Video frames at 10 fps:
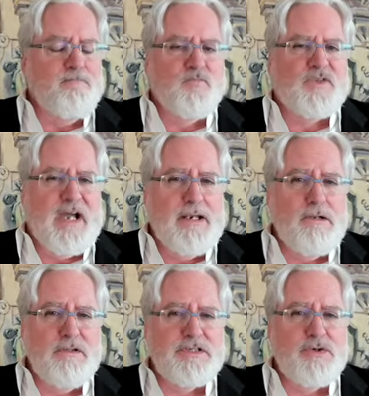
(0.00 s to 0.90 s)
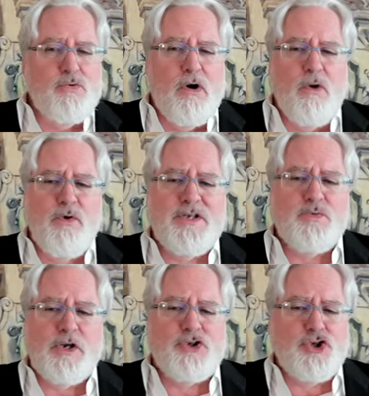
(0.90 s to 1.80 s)
Titles, you always
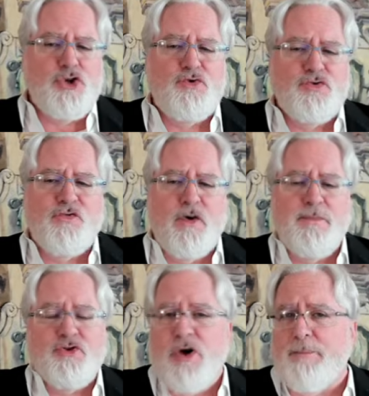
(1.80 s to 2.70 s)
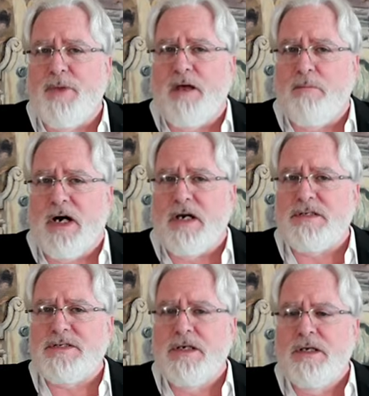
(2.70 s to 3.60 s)
want to choose from the drop-down
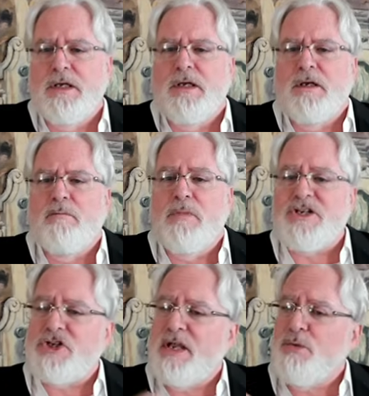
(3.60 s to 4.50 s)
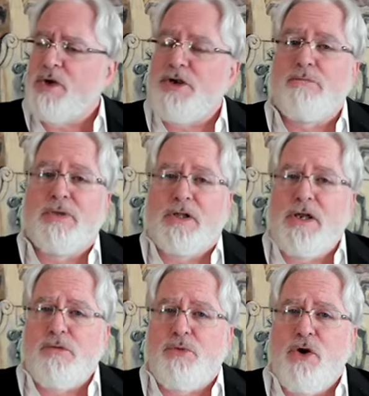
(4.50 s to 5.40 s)
box, much like when you're
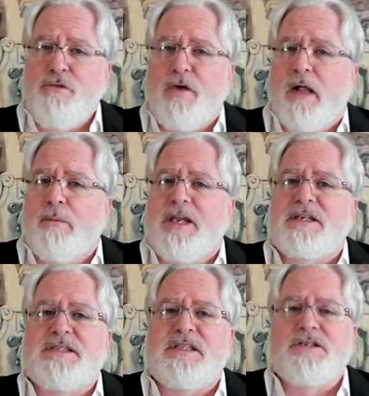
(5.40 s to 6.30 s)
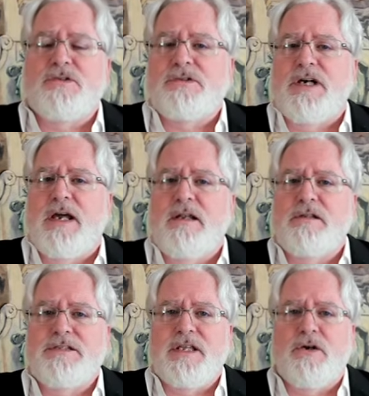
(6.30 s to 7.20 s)
building your profile, because these are
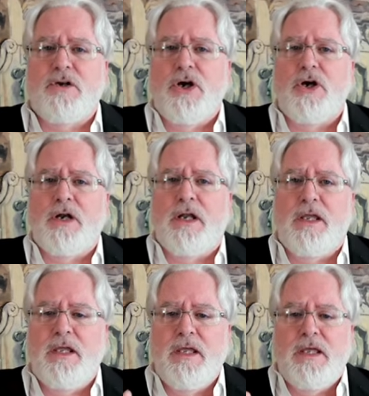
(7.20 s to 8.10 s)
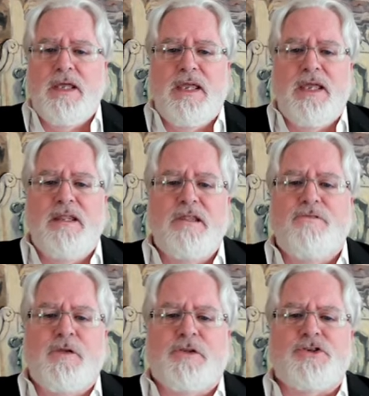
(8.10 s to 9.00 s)
titles that are currently in the
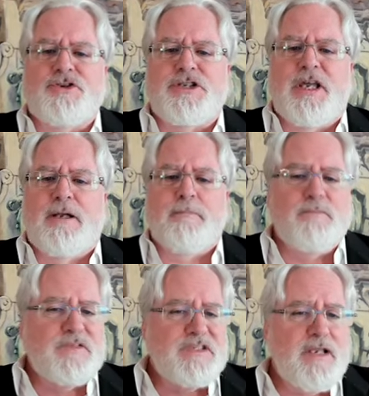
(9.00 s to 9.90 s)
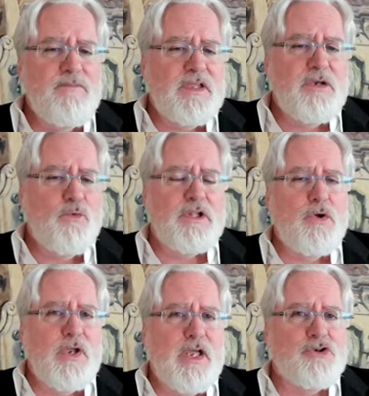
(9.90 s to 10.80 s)
filter set. Same thing with
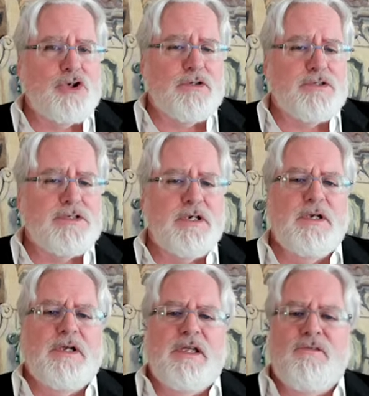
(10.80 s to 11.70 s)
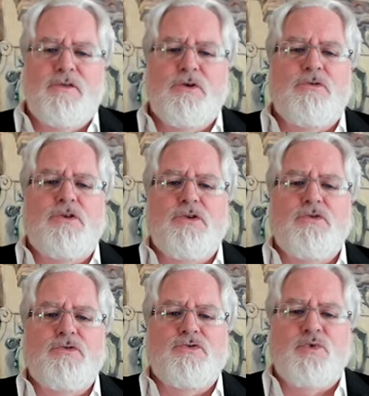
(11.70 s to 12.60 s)
locations. If you
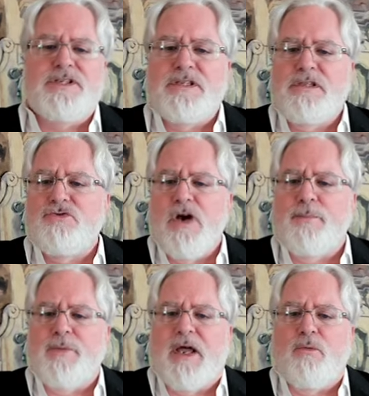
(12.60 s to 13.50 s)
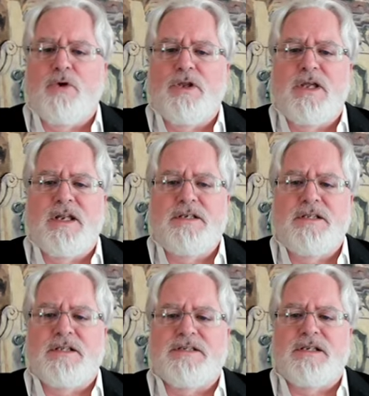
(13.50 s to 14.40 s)
use what's in the drop-down when you get into
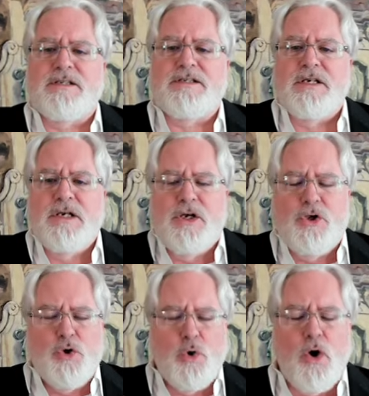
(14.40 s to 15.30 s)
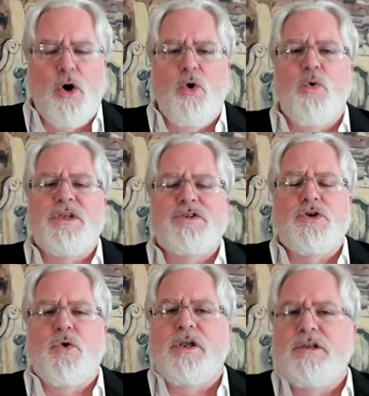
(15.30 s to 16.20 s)
these things, you're always
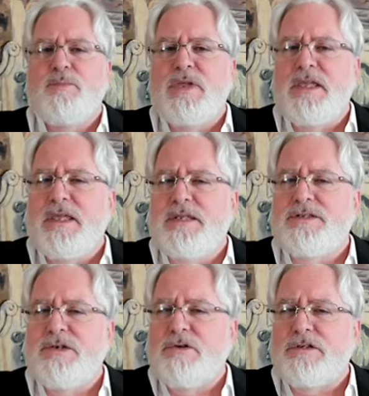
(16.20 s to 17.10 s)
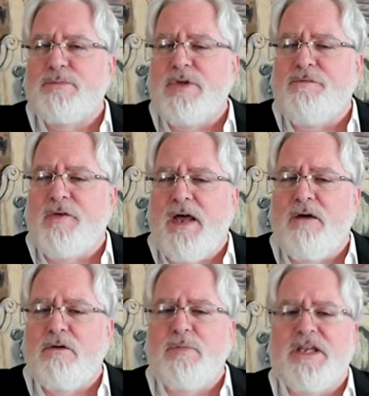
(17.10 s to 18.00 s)
going to be easier to be
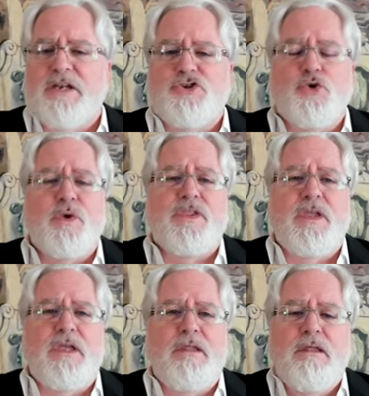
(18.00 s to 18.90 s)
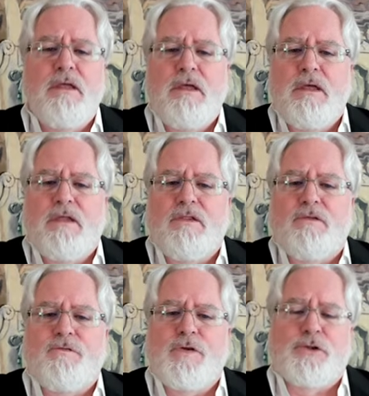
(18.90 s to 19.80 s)
found because you're within the
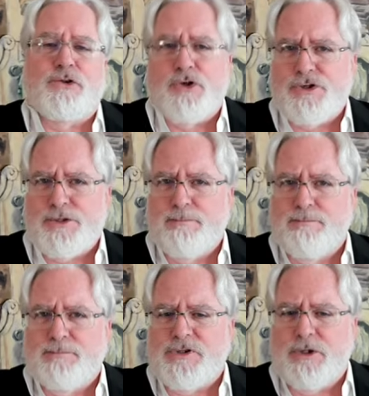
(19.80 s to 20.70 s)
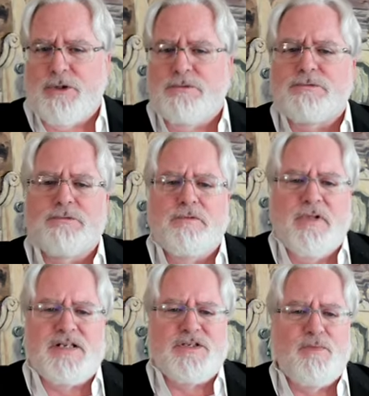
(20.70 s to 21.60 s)
filters. So
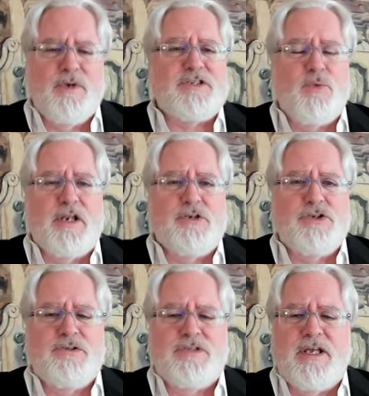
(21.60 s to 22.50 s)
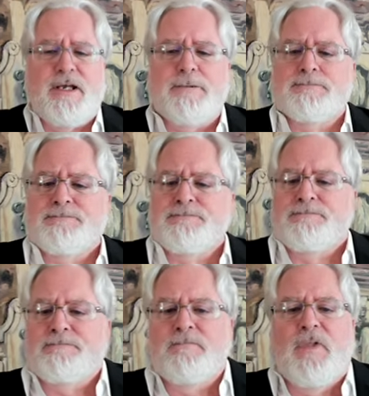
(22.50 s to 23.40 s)
that's the best way to choose that.
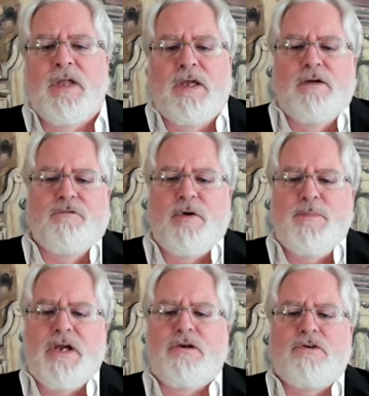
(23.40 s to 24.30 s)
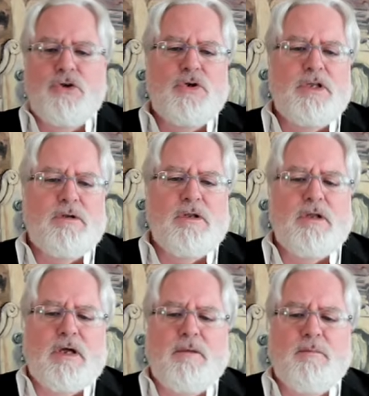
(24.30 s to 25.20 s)
From there, you can
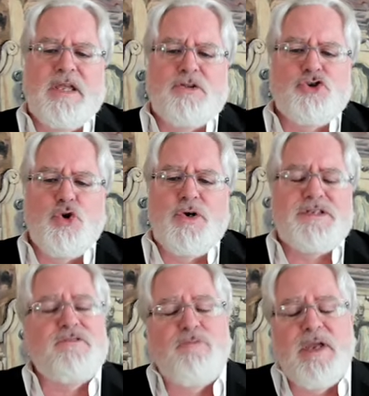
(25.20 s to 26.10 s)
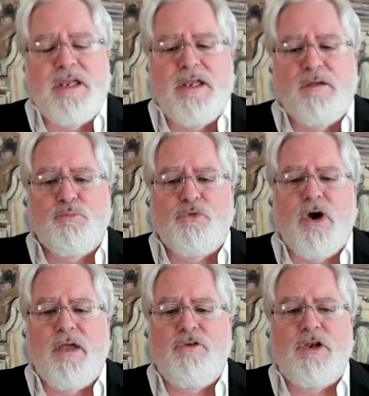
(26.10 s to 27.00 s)
make the choice of making it
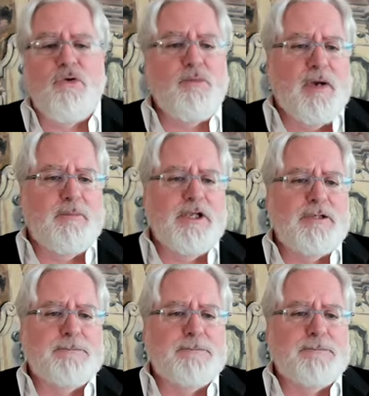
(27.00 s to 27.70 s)
private or public.